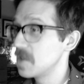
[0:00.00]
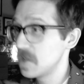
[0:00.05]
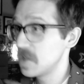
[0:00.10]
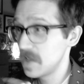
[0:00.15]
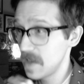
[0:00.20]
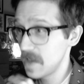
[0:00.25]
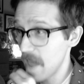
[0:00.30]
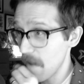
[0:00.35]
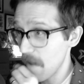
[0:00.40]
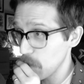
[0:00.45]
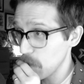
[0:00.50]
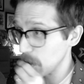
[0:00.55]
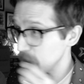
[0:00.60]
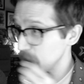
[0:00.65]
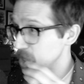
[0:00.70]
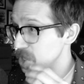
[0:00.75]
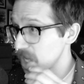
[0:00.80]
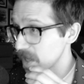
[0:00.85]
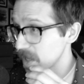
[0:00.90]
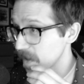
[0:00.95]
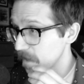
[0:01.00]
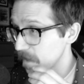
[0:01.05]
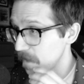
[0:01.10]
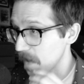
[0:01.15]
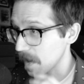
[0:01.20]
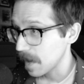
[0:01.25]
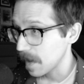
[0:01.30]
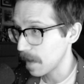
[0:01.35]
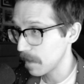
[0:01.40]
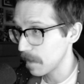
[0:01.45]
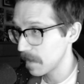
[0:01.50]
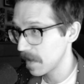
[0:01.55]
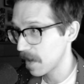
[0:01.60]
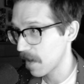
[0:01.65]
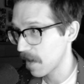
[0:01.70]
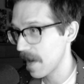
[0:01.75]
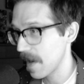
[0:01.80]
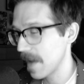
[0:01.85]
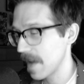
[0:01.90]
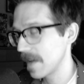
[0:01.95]
Everyone shut the fuck up,
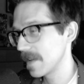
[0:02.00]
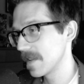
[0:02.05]
all right?